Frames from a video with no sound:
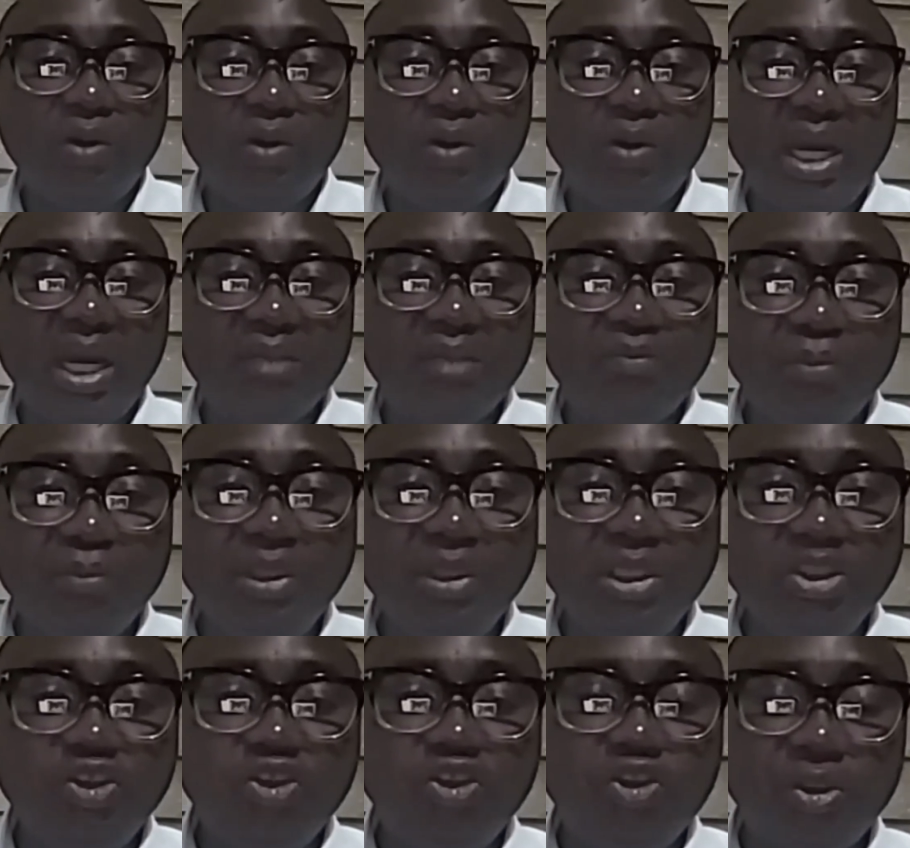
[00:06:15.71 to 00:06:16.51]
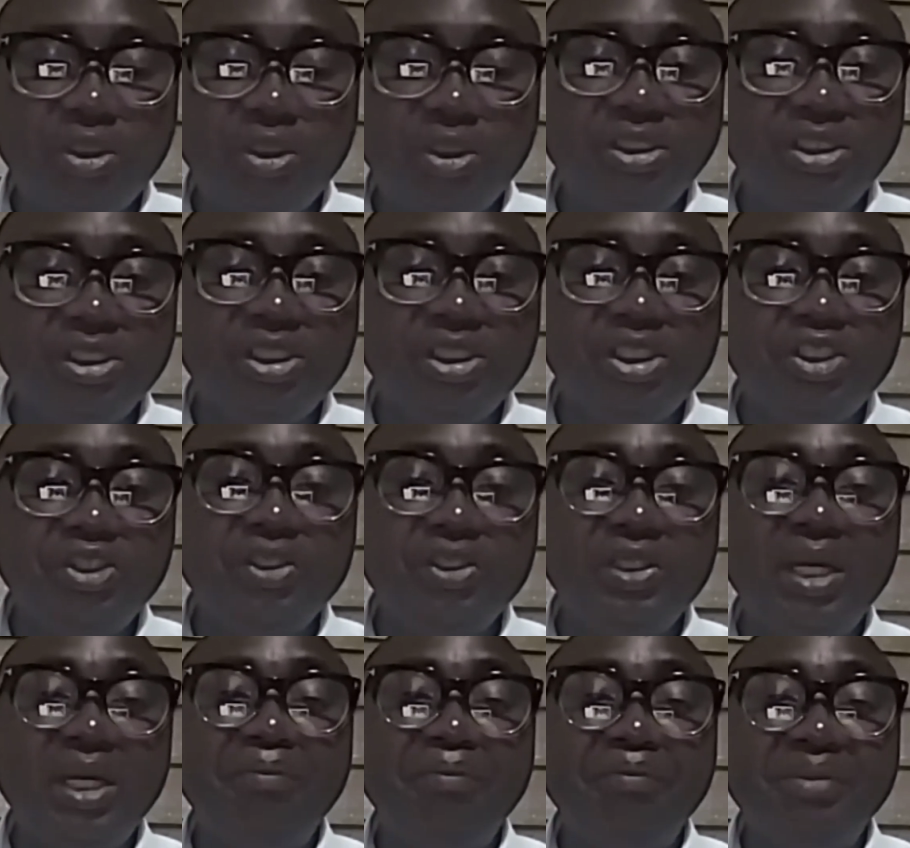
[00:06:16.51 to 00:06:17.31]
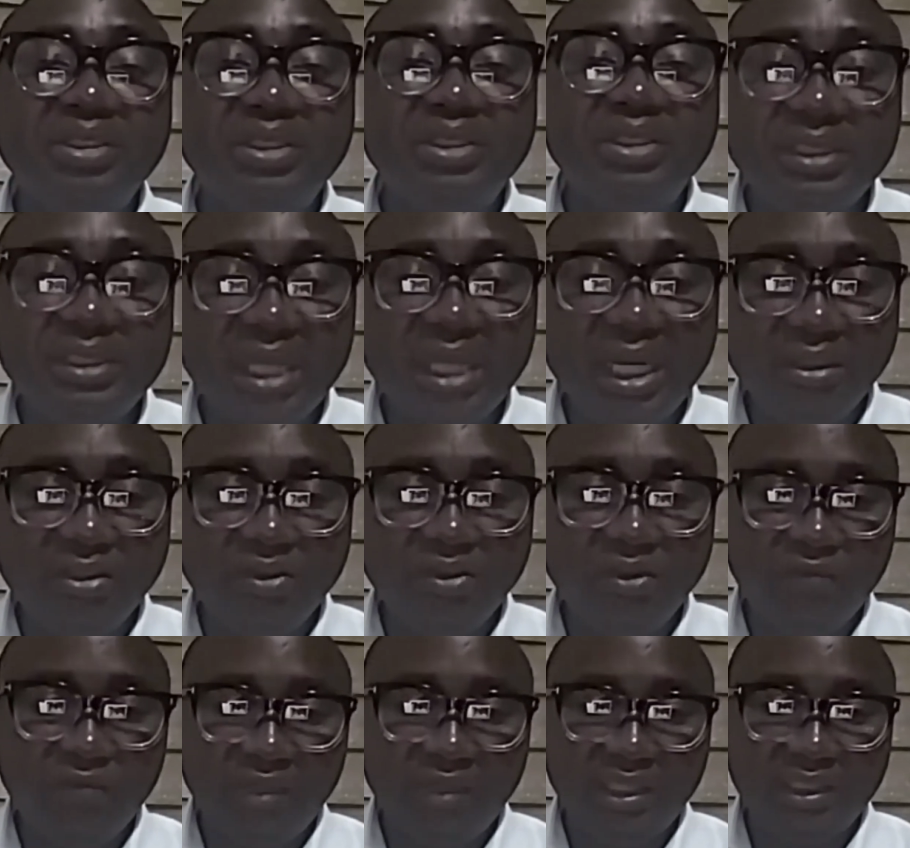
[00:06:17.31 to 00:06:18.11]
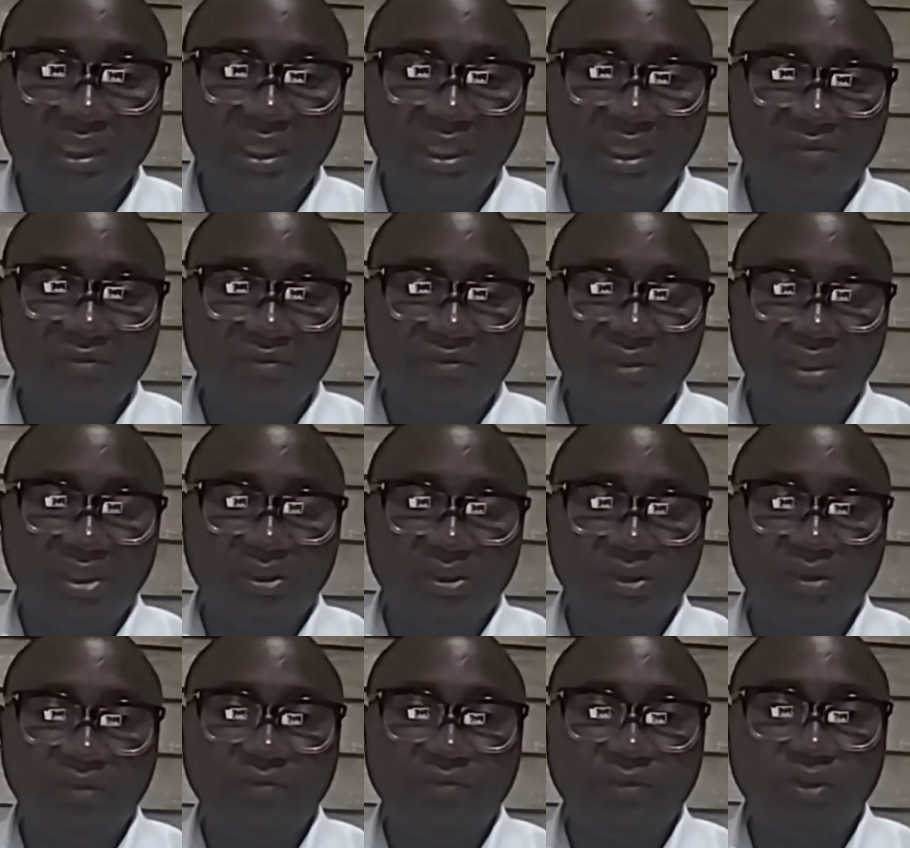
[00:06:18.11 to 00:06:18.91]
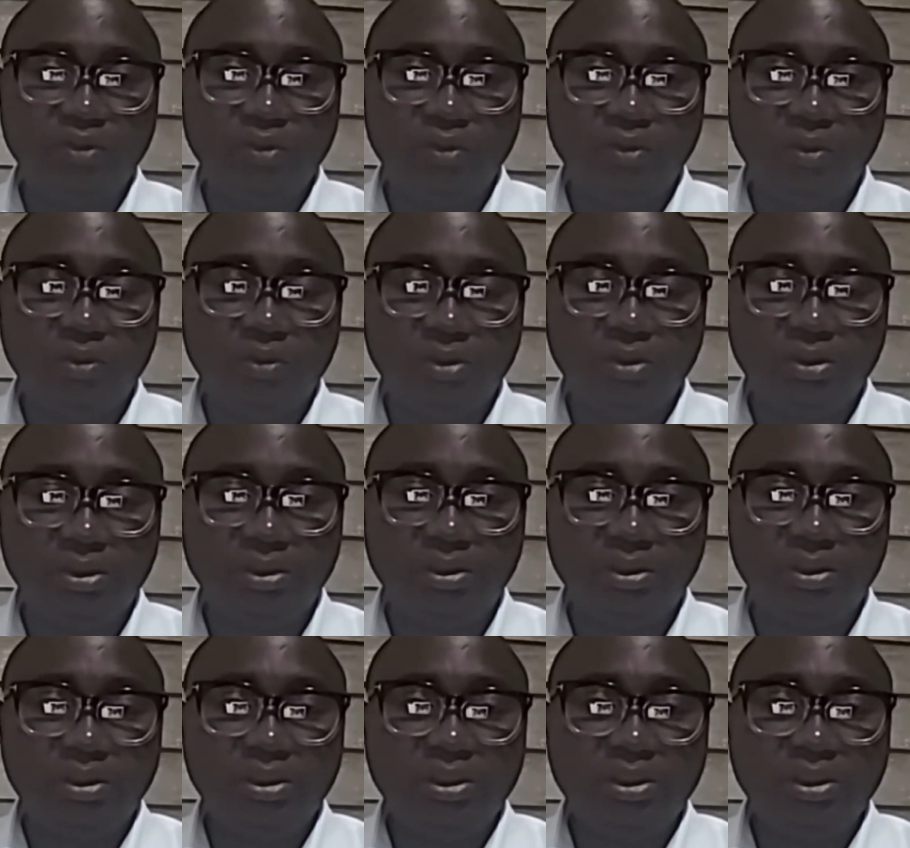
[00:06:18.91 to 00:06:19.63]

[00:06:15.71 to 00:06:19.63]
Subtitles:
administering the nation and presiding over the affairs of this country.